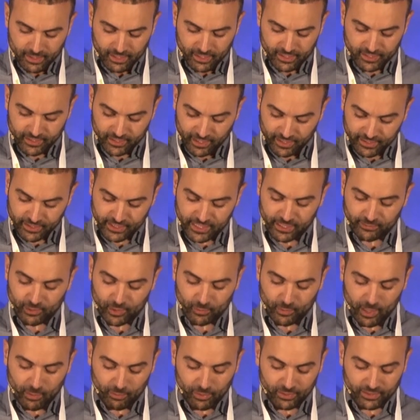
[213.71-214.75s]
I, I seem to
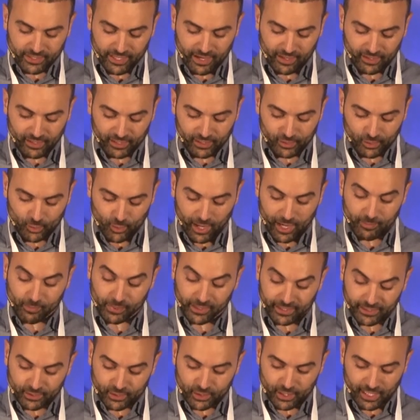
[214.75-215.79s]
remember telling you I
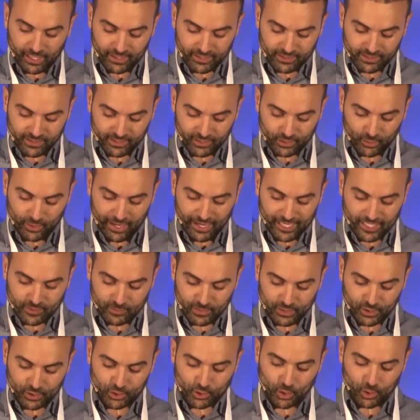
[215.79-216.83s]
played chess, and you asked
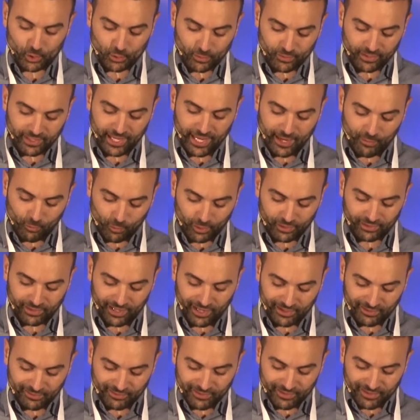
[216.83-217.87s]
me to show you the game one
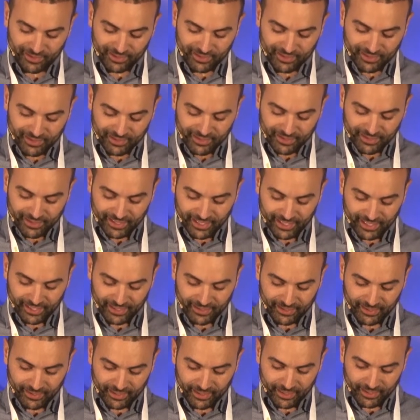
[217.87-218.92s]
day.
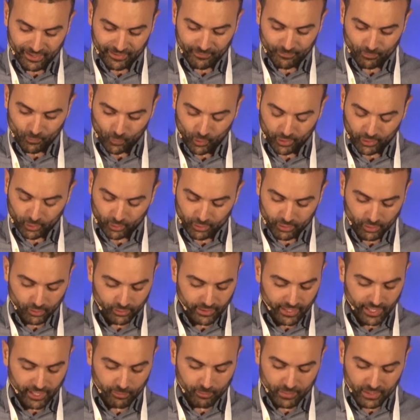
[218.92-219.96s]
And um, well, you were no
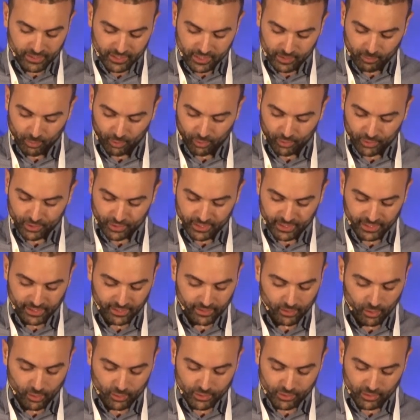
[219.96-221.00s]
doubt a busy person. He
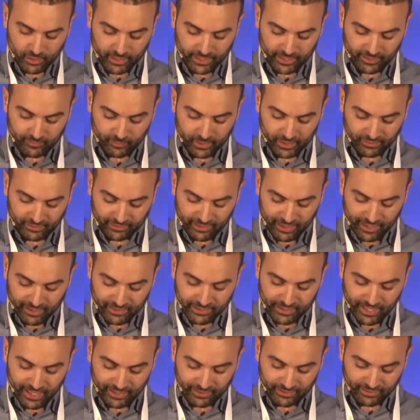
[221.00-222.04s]
goes on to give me his
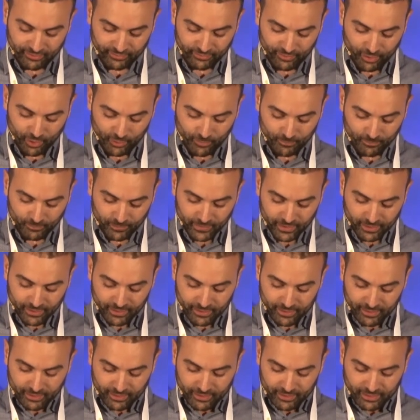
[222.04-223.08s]
contact info,
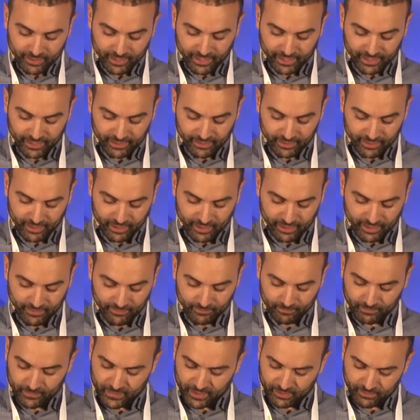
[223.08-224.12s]
and
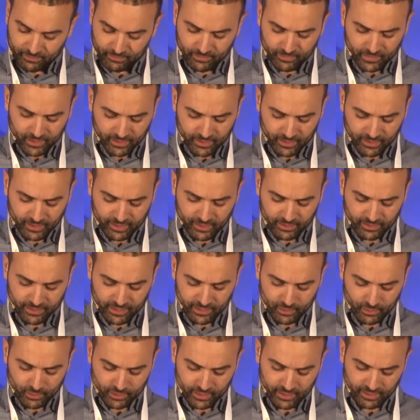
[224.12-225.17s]
um, it, it,
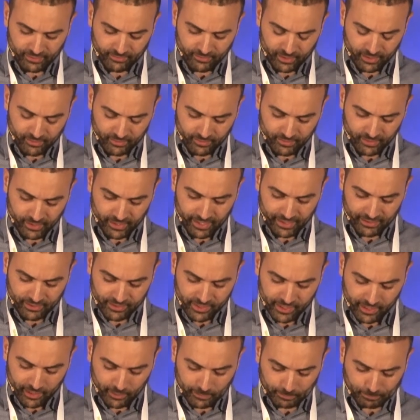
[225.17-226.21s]
continues and it, it, it
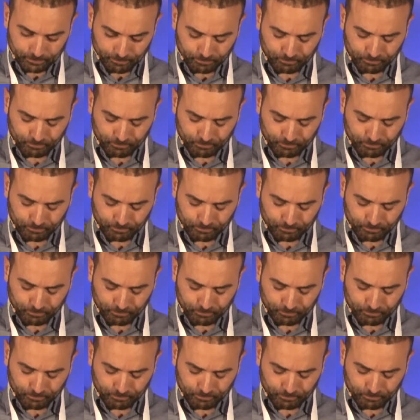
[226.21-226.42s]
ends there.